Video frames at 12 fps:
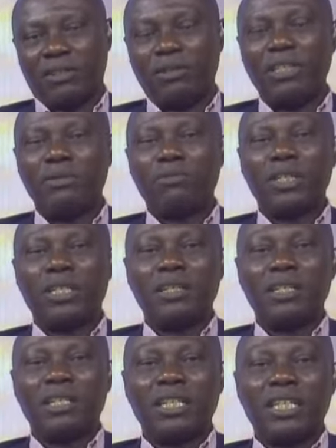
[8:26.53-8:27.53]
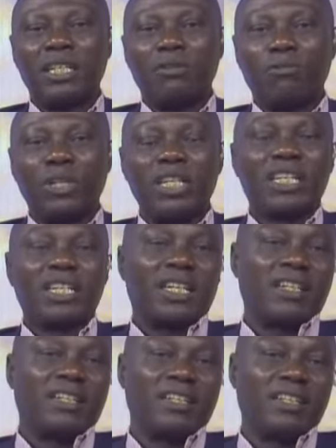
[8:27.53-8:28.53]
The only way we
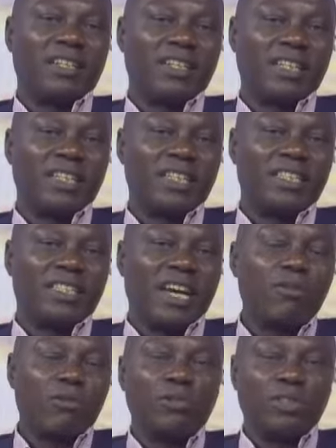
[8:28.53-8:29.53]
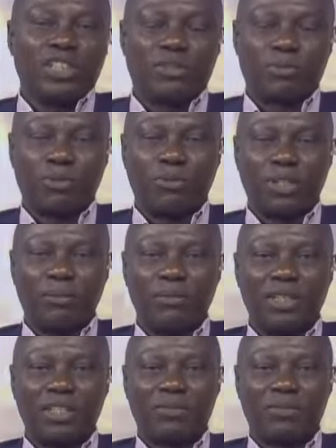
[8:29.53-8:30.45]
can tackle this problem